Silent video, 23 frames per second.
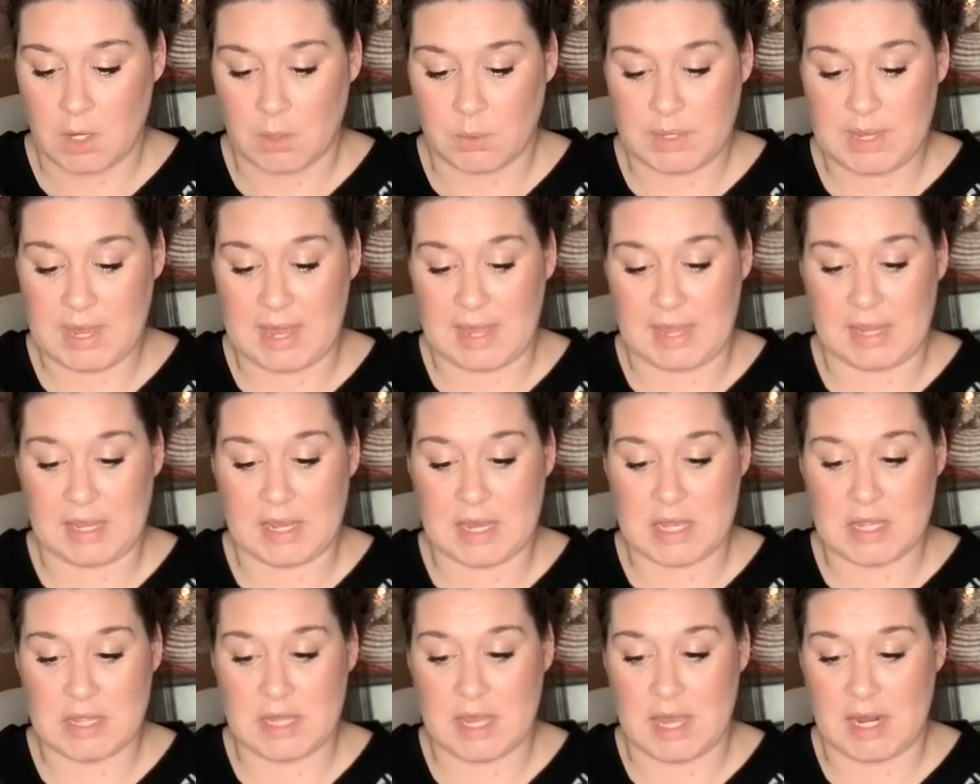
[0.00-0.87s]
Okay,
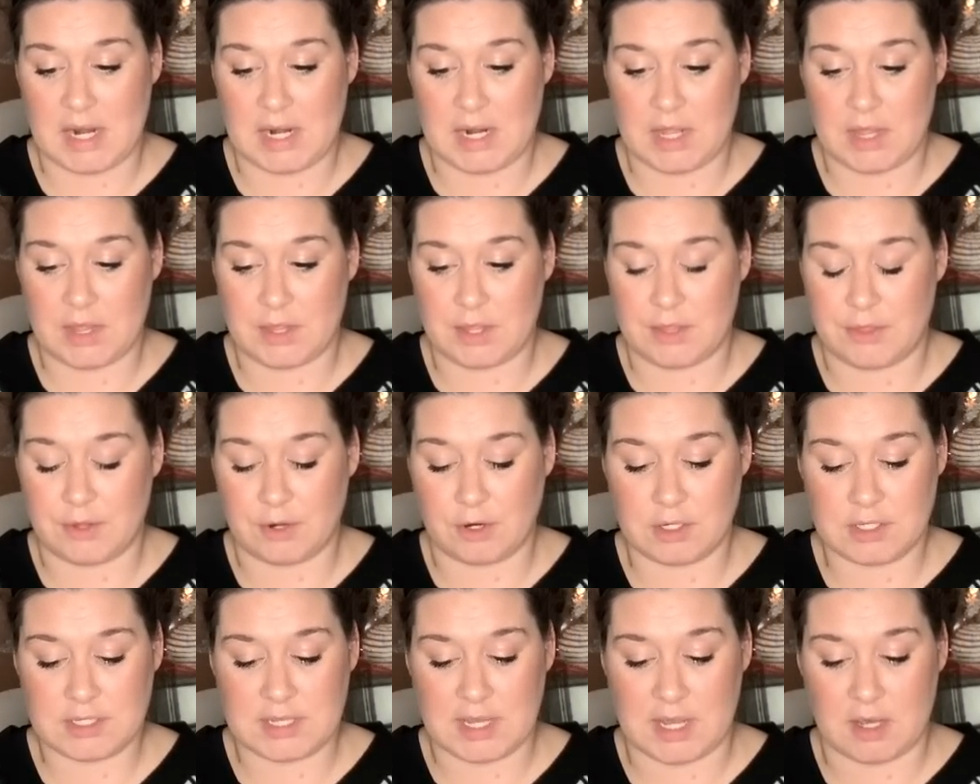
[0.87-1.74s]
and then the
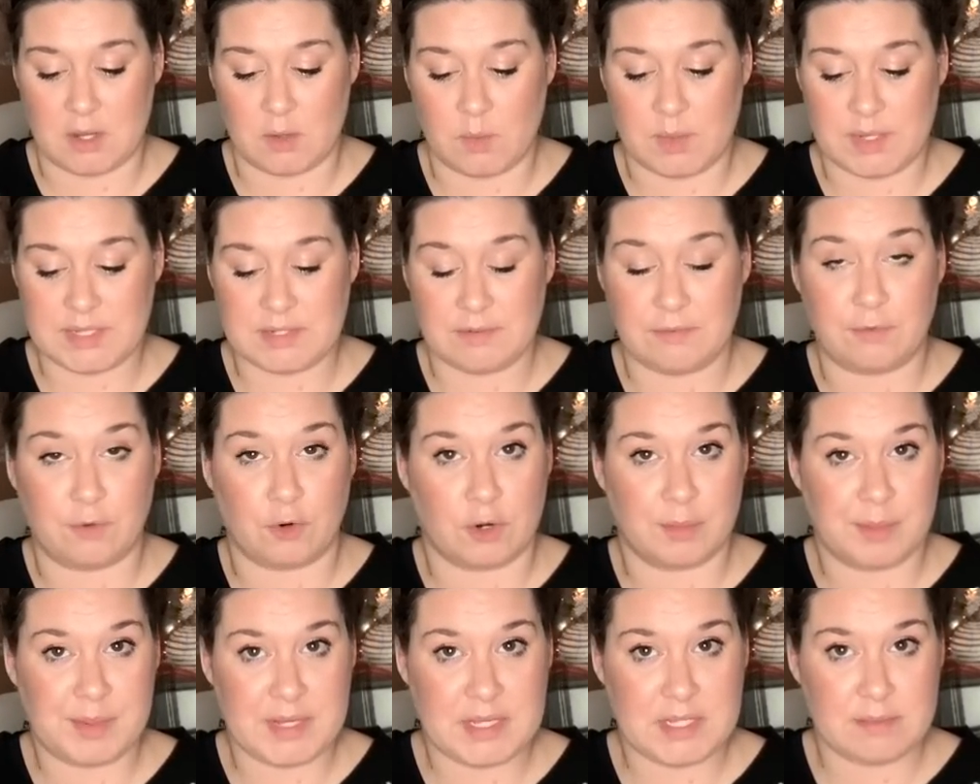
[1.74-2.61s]
third sale was a
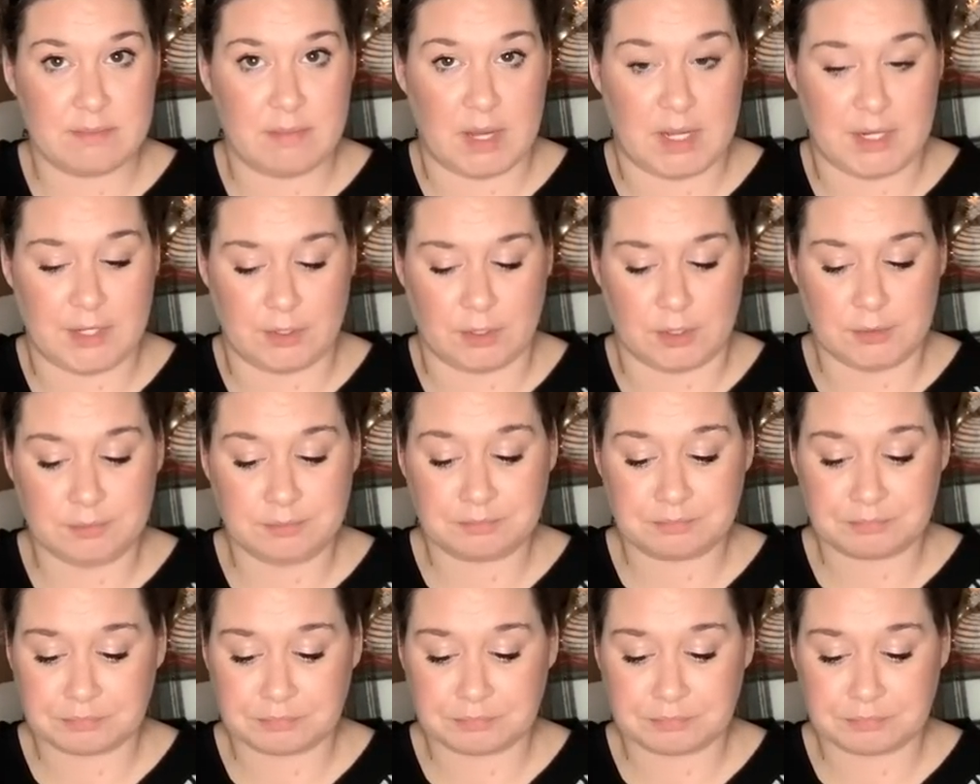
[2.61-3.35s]
four-piece bundle.